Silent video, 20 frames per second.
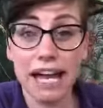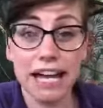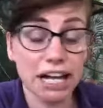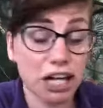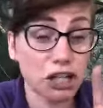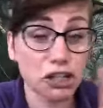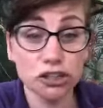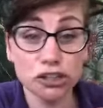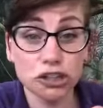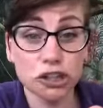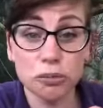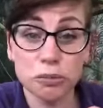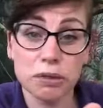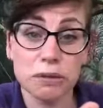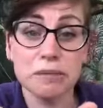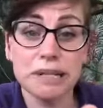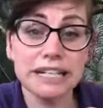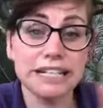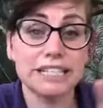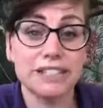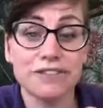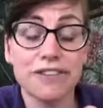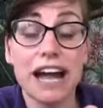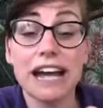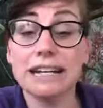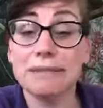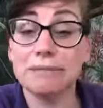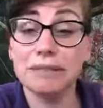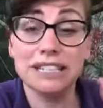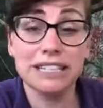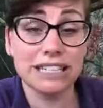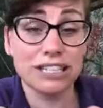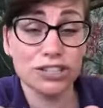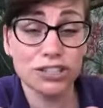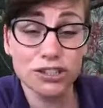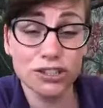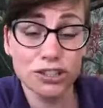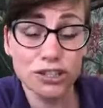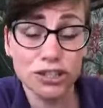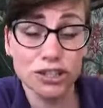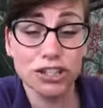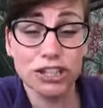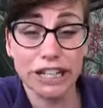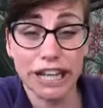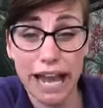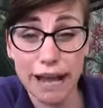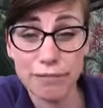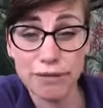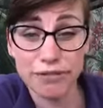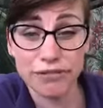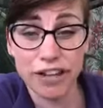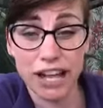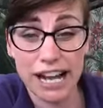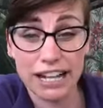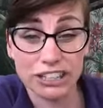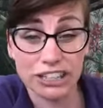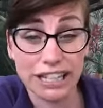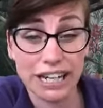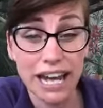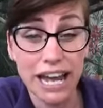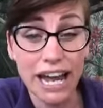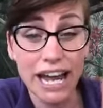a good couple of minutes to find him because he's so good at camouflaging.